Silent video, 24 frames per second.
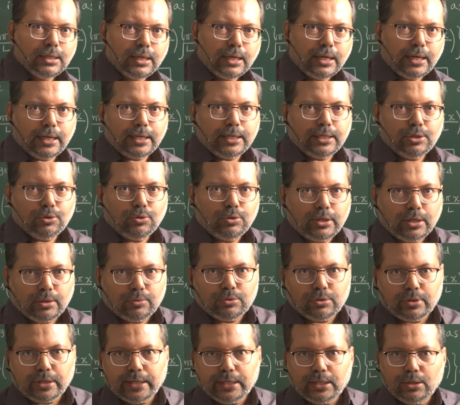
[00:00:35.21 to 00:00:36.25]
I don't have
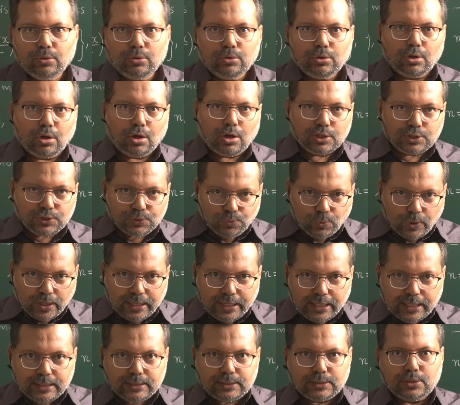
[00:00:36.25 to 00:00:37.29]
to write down cos
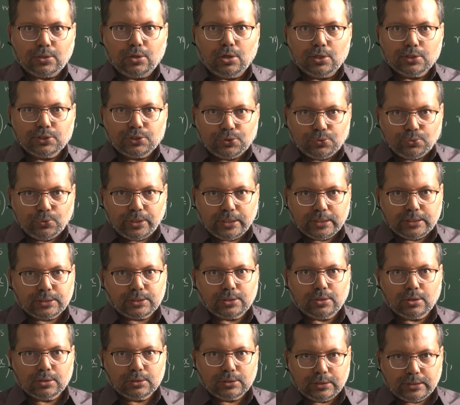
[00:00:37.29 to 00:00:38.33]
1x, cos 2x,
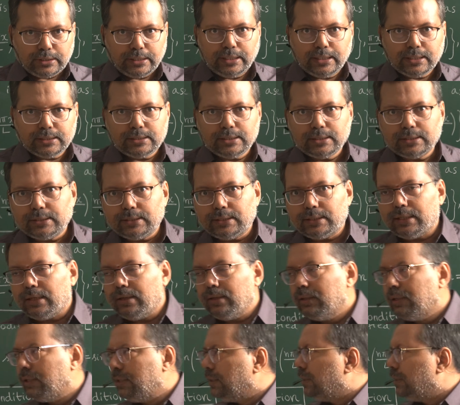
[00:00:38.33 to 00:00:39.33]
cos 3x, etc.